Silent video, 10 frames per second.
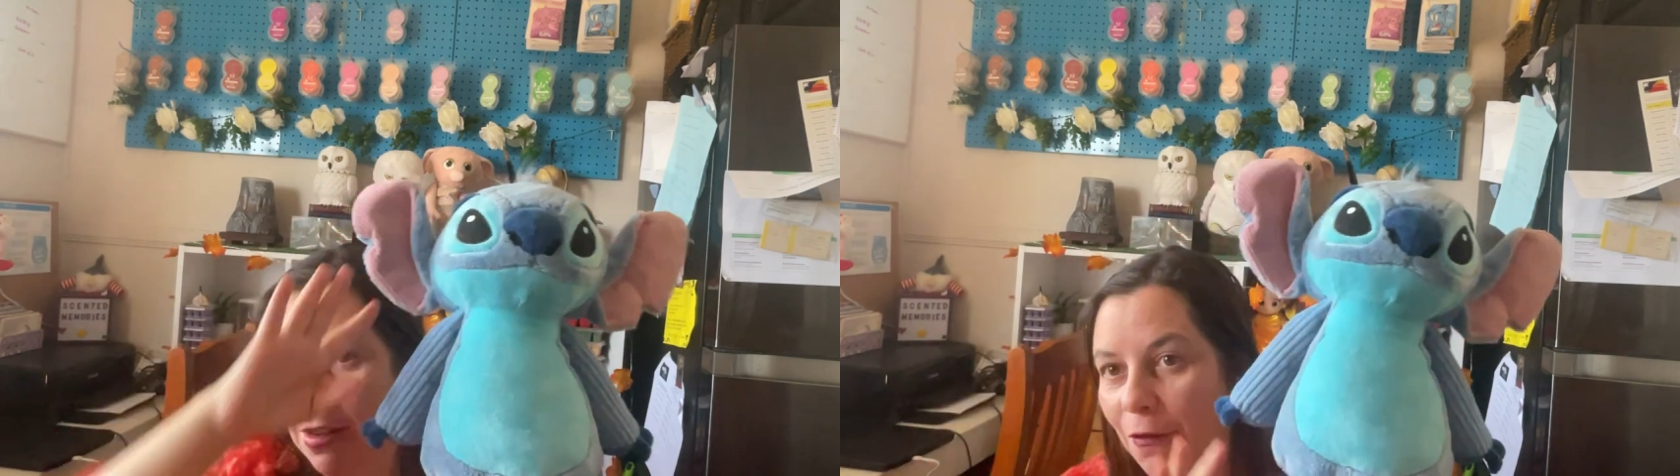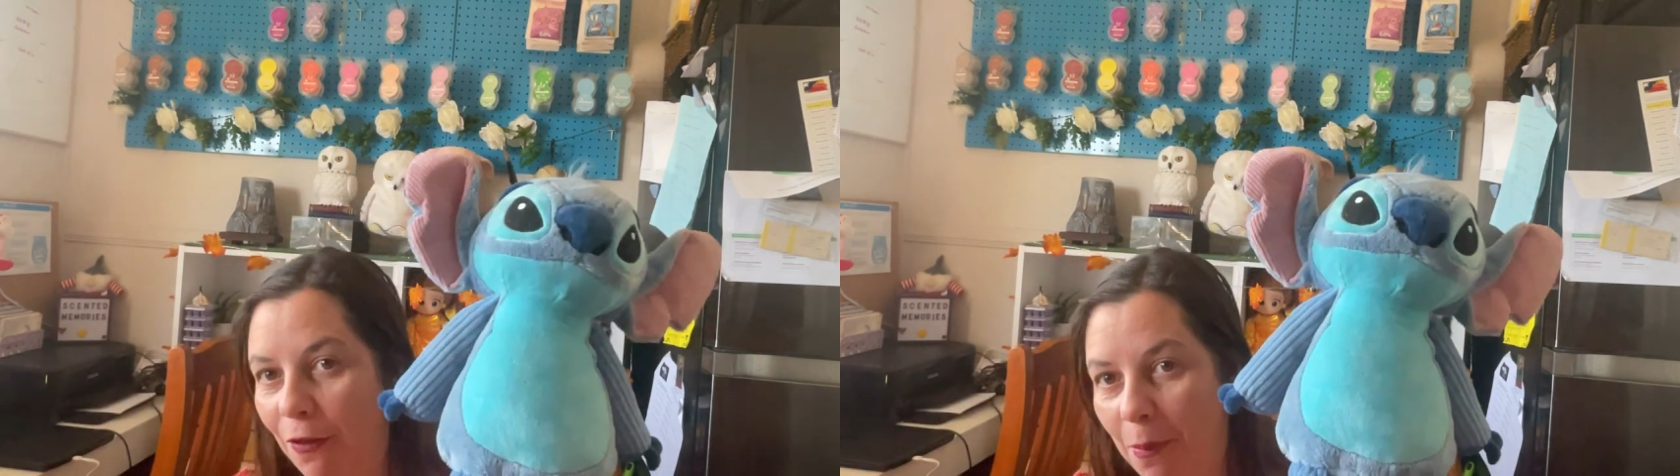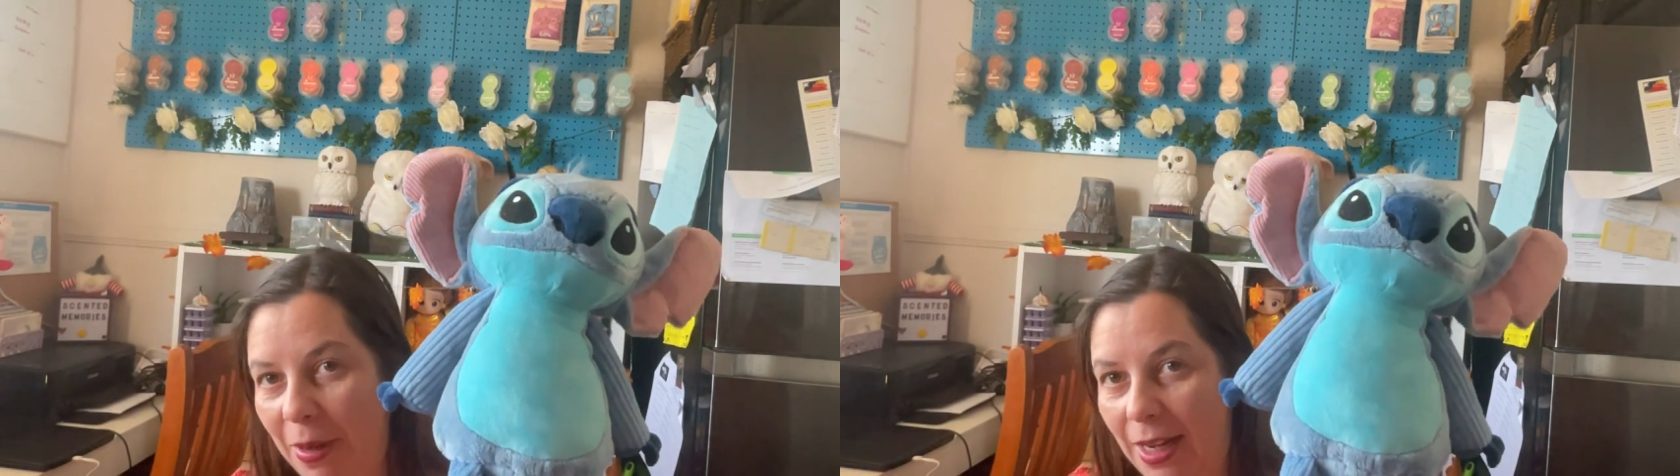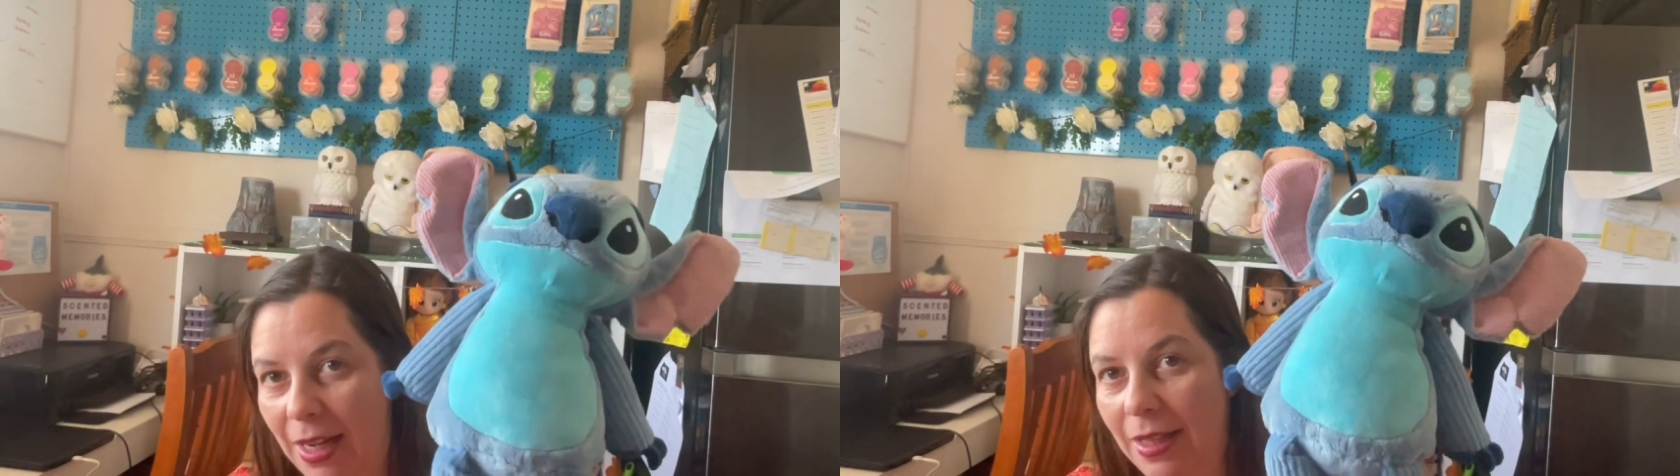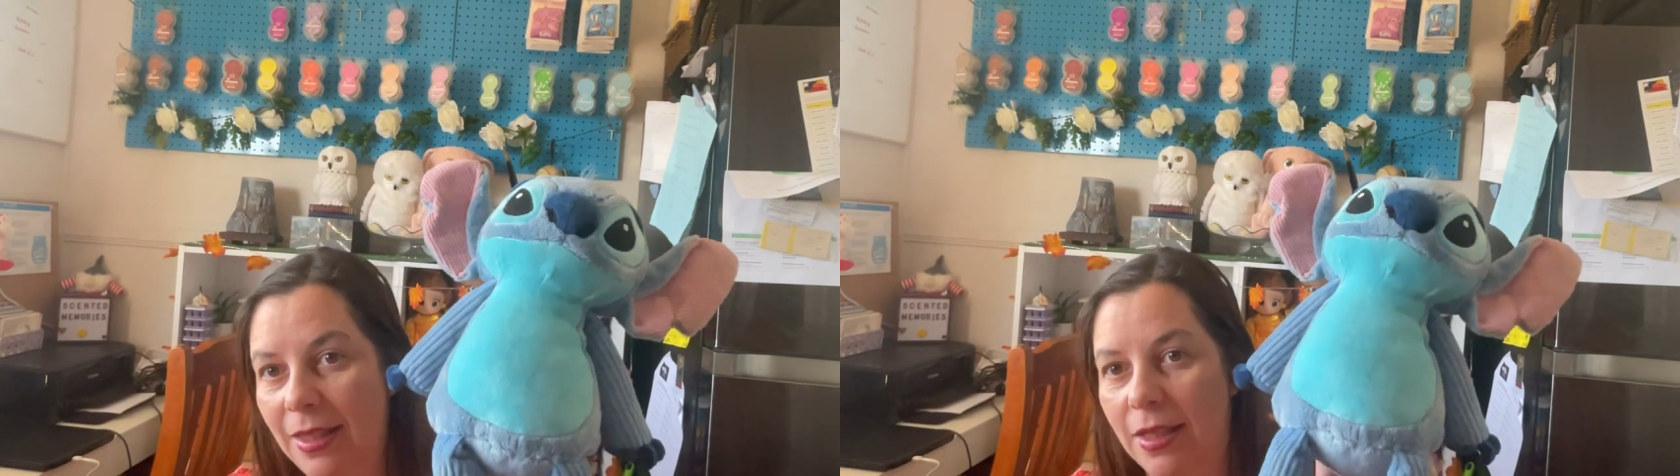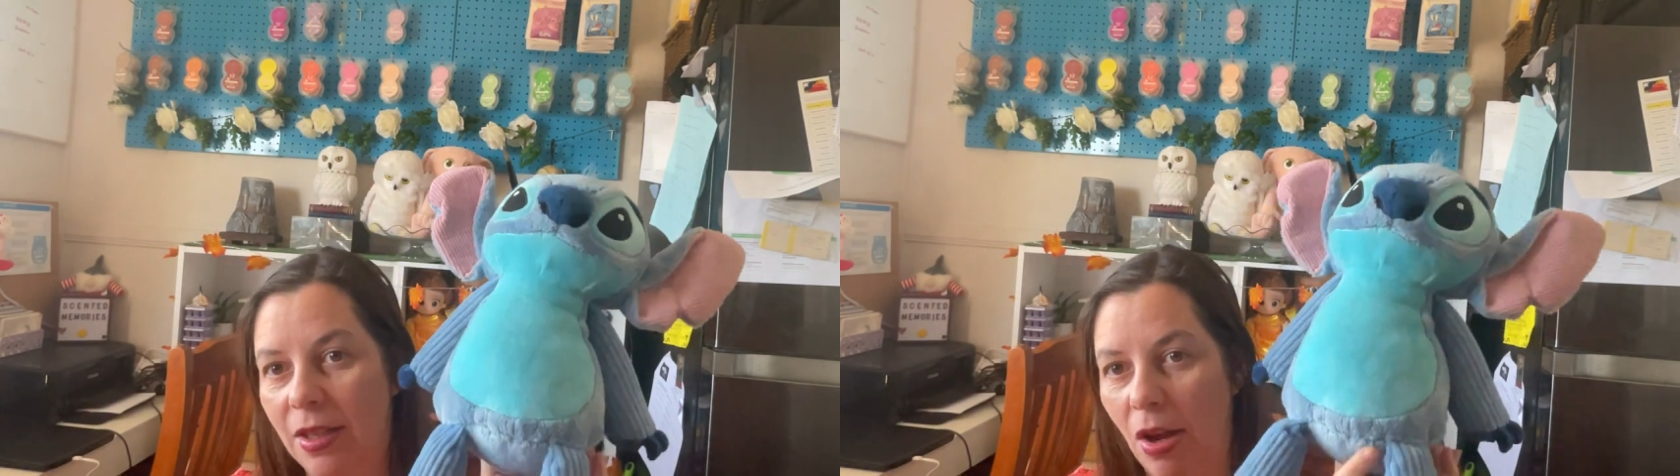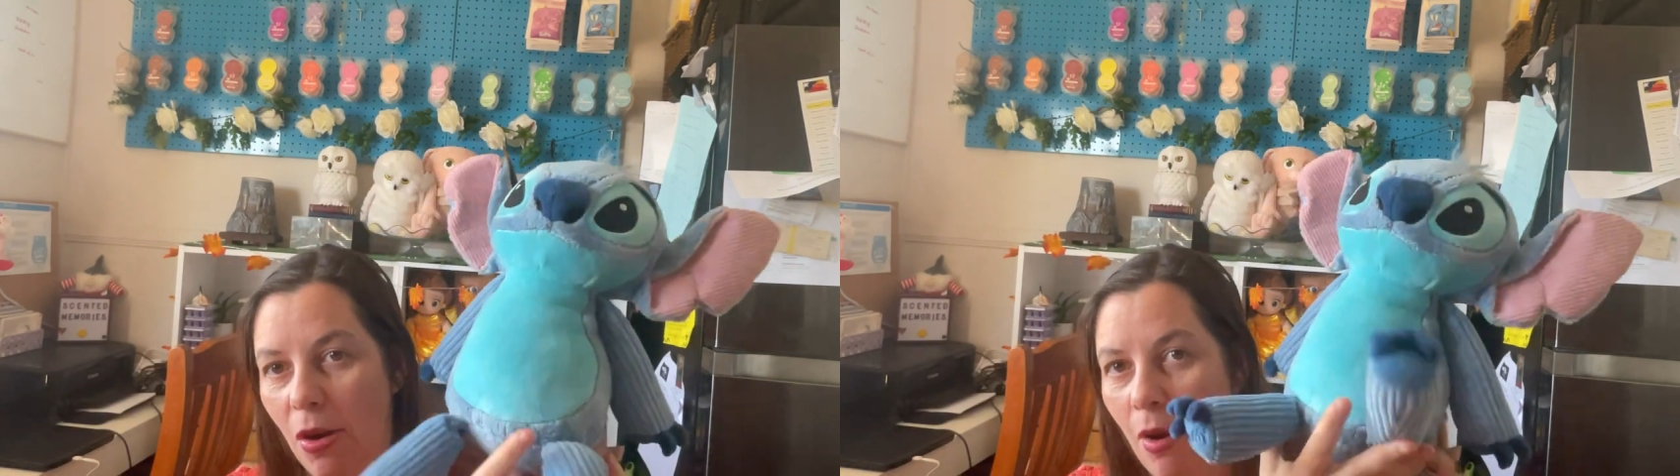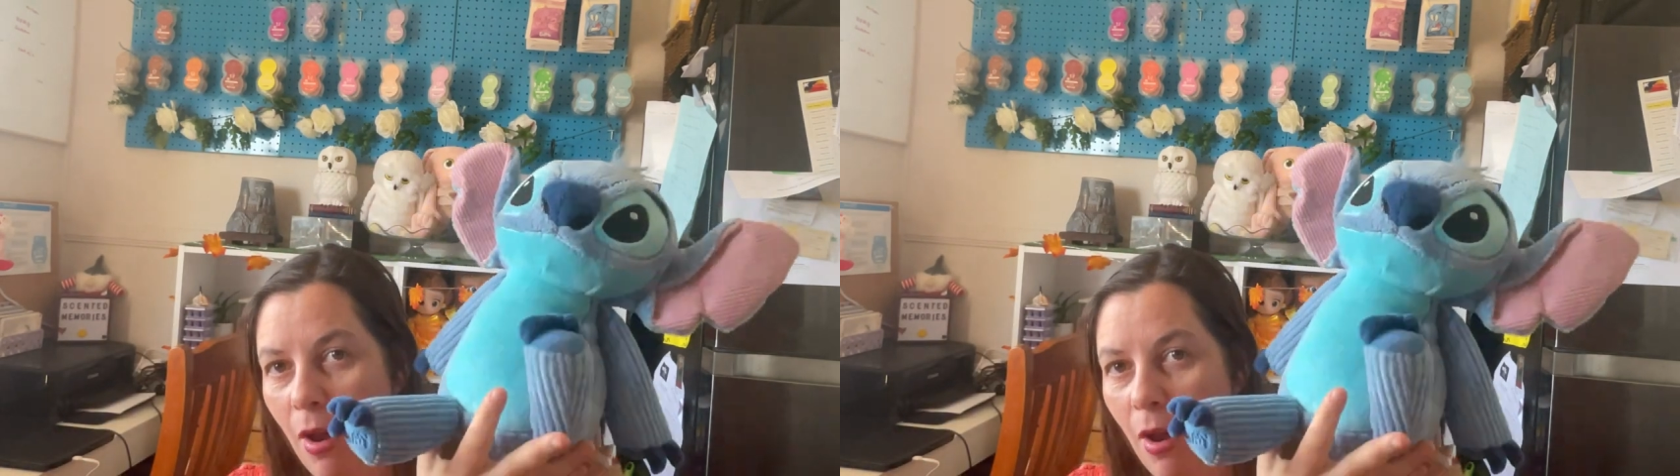floppy ears? So